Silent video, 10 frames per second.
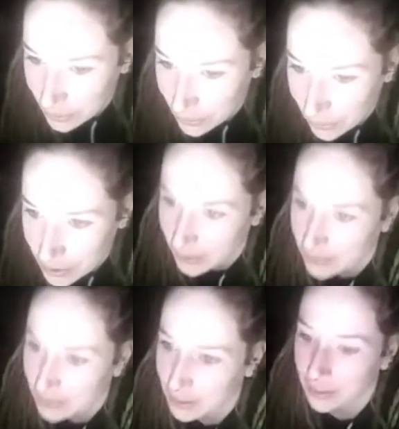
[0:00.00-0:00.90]
in mind.
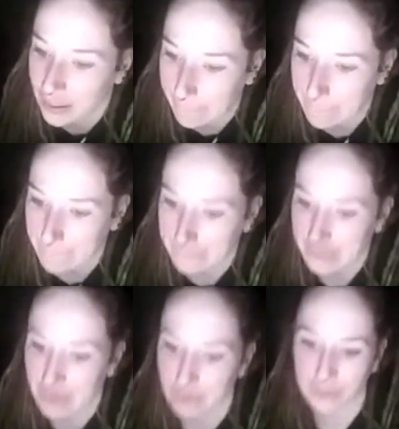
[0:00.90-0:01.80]
But this is
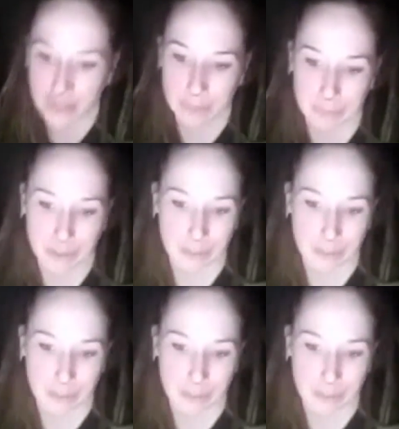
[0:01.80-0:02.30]
also why